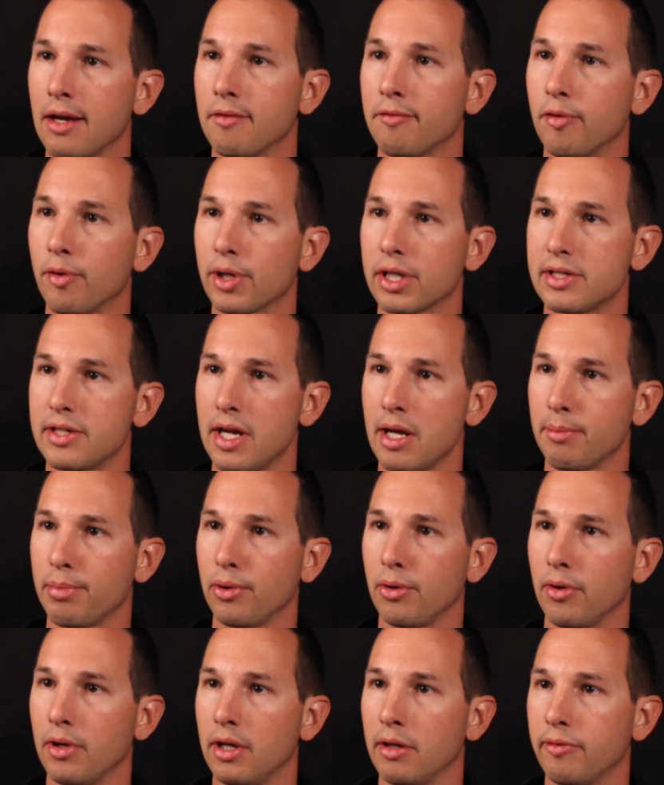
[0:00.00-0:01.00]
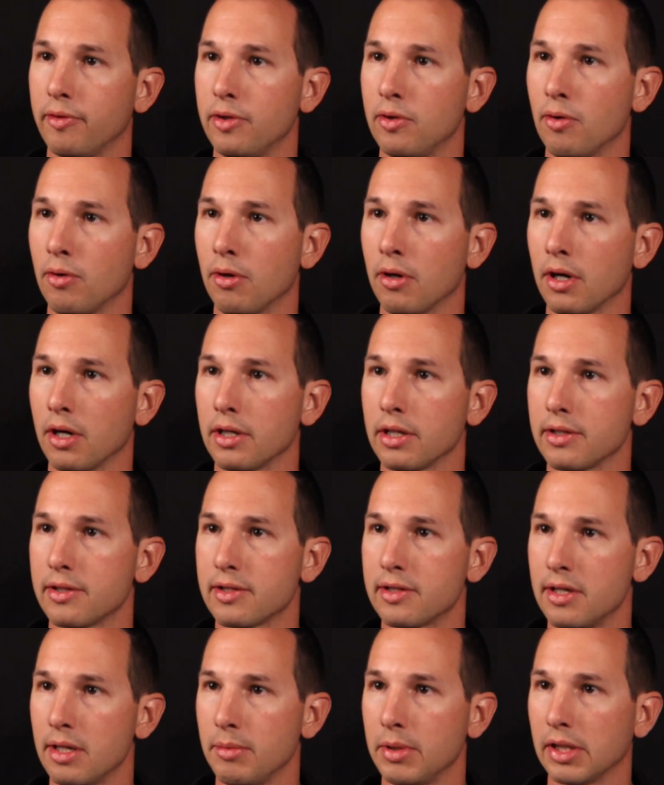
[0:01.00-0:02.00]
For example, if your
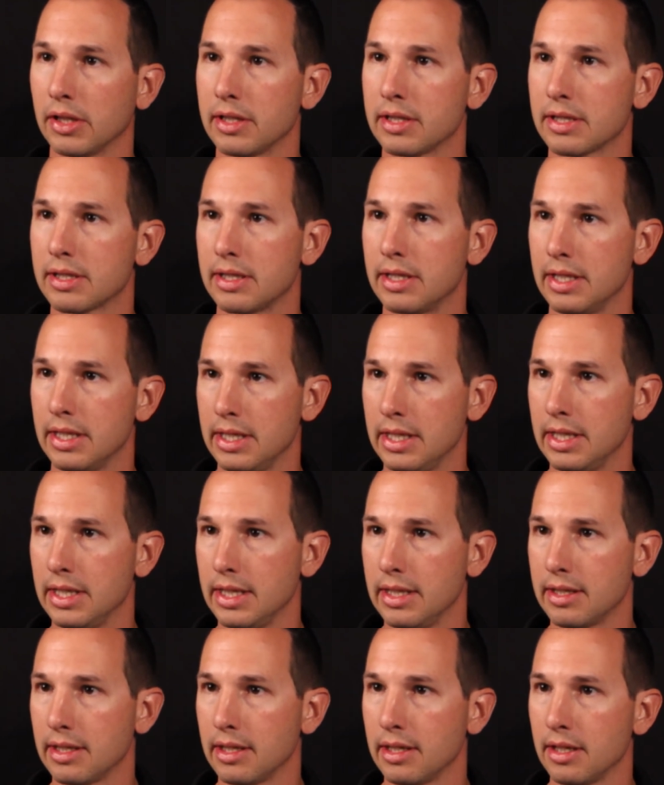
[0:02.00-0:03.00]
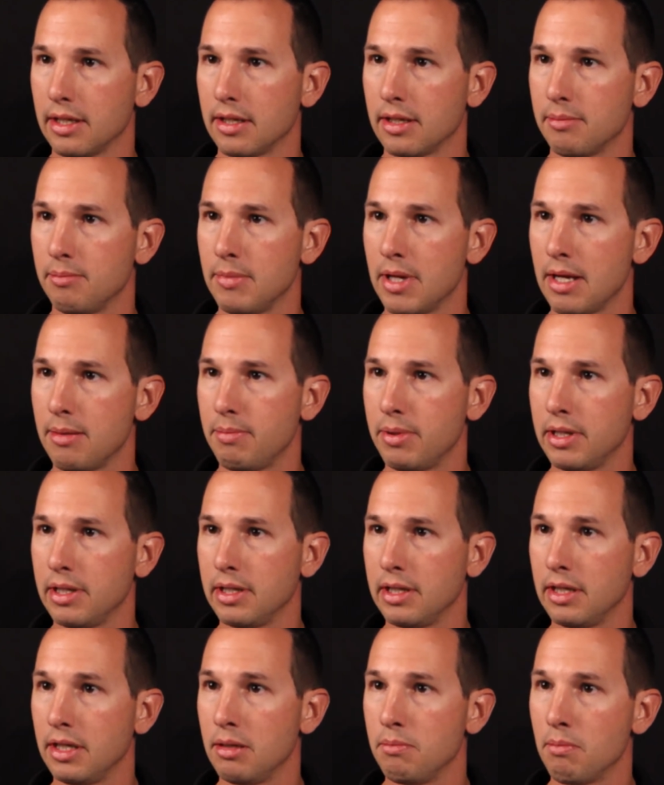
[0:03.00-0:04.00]
stimulus to eat may
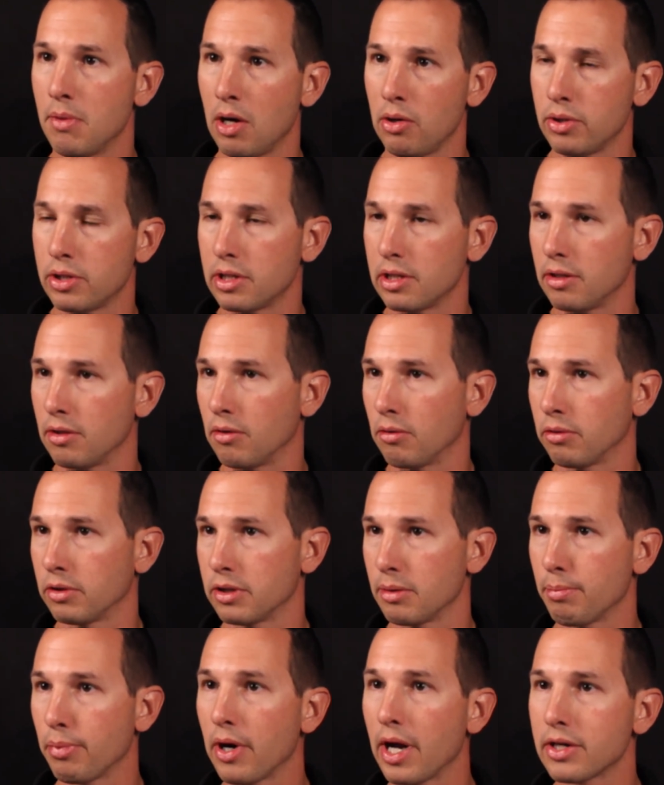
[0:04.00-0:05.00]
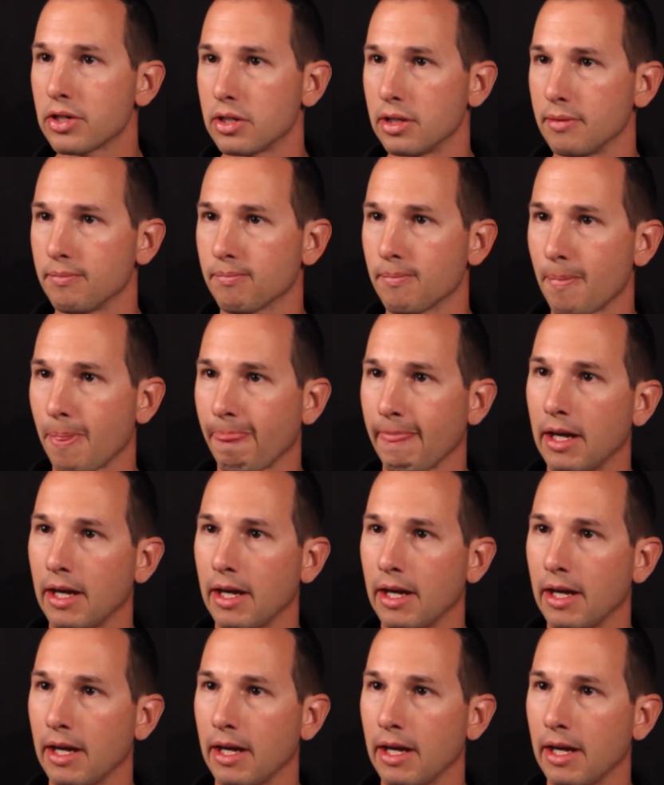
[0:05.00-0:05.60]
be emotion or depression,